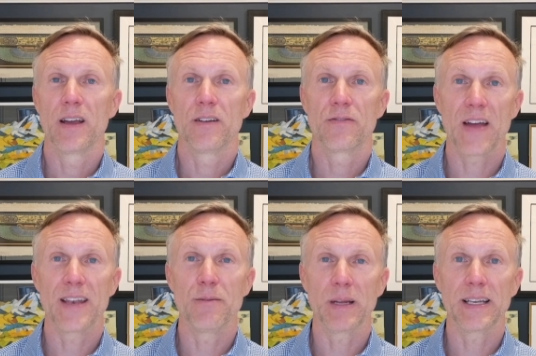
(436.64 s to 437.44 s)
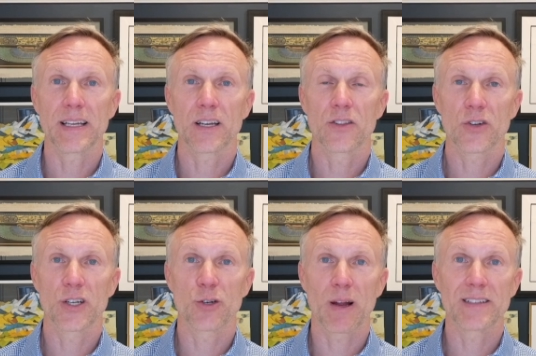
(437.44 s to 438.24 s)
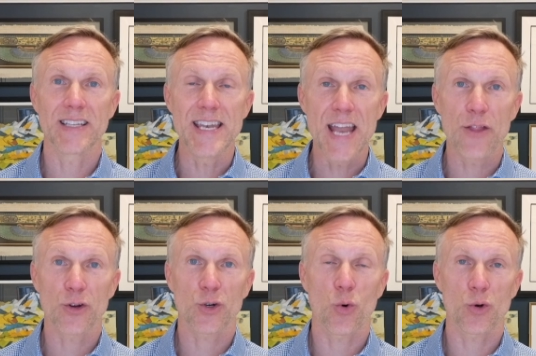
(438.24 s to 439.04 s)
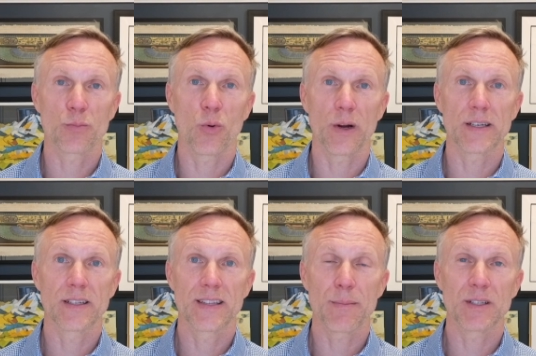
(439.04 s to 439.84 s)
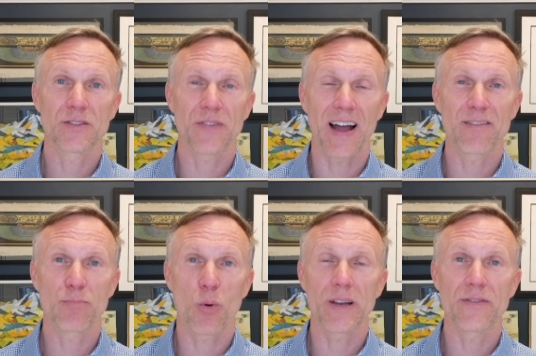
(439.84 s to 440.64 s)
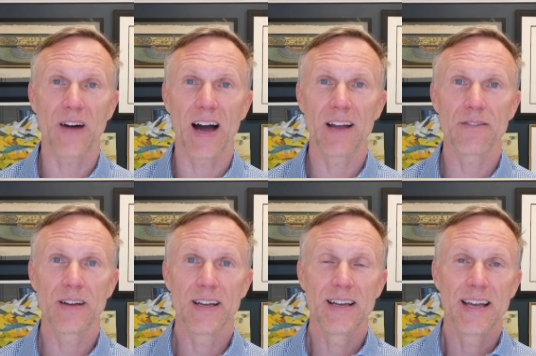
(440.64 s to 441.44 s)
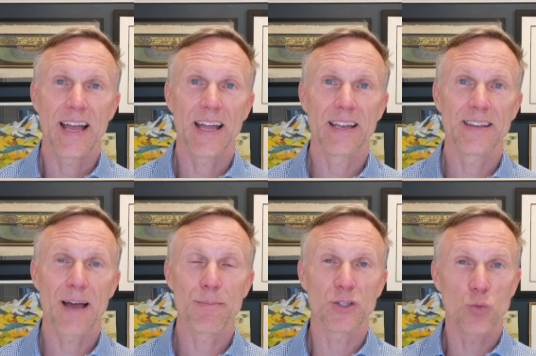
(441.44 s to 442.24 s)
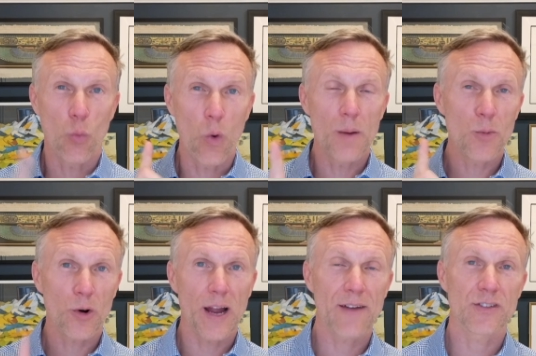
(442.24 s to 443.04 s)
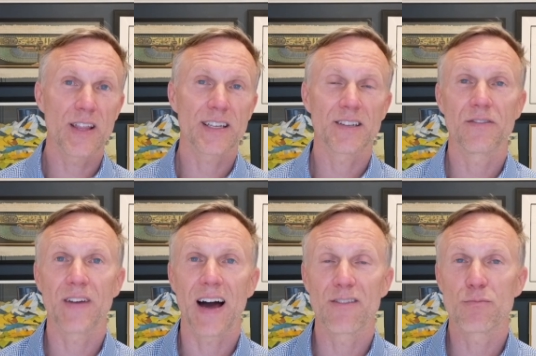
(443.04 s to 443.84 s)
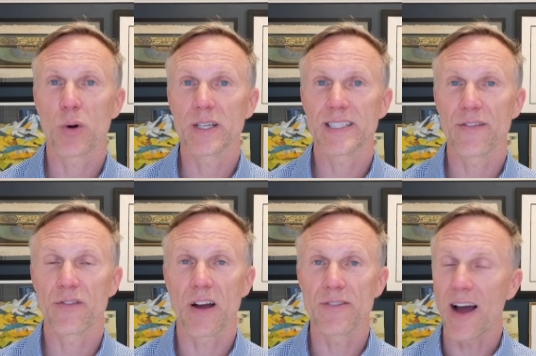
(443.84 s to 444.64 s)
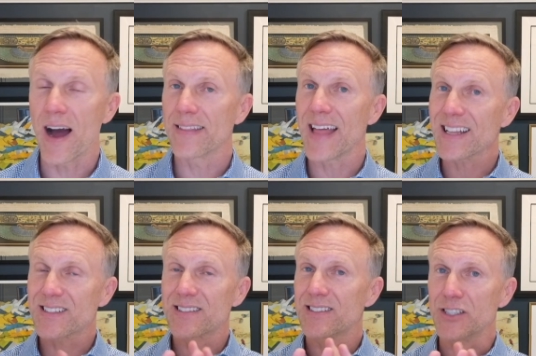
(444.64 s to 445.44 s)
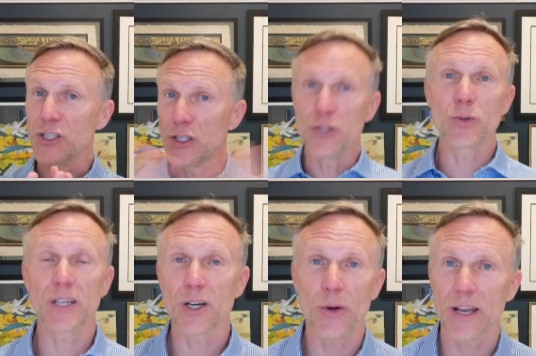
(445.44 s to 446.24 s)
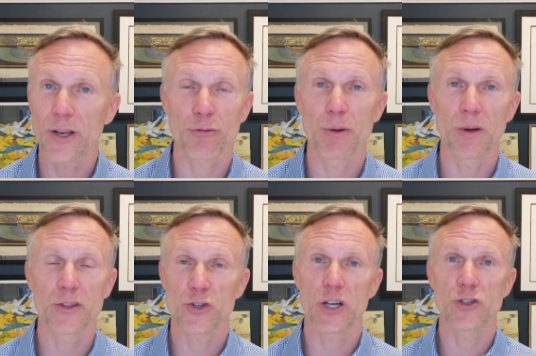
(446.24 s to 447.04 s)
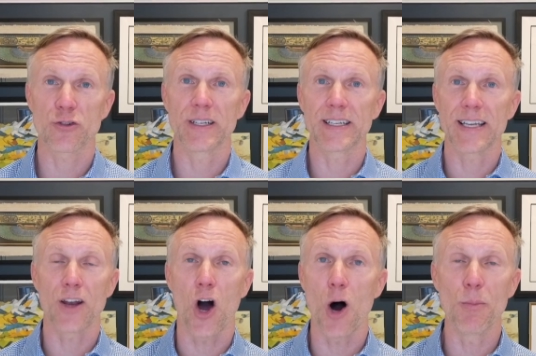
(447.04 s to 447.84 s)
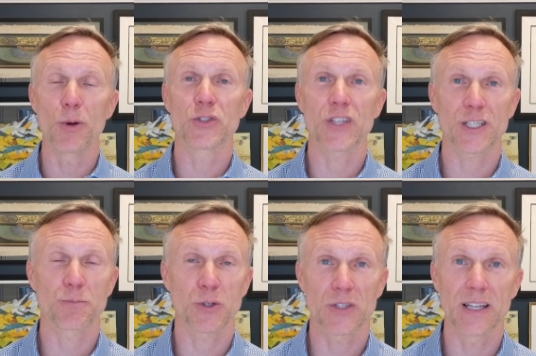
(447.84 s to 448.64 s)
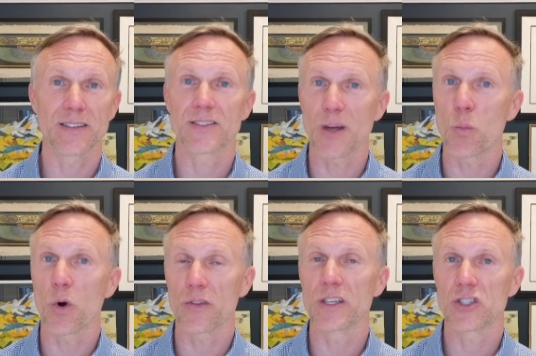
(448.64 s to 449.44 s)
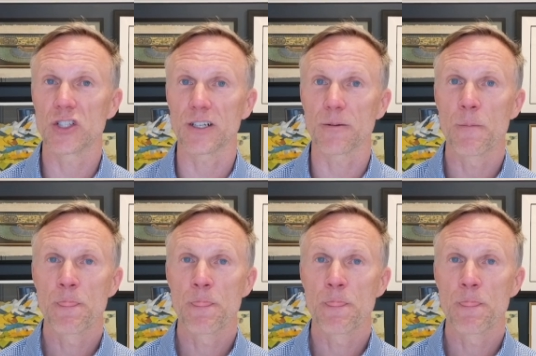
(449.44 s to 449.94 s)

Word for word: Fed meeting, they're going to raise another quarter point. That means 5.5. And that means 1 more after that to 5.75. Now, that's, you can go get a 3-month treasury and get almost 6% somewhere this year.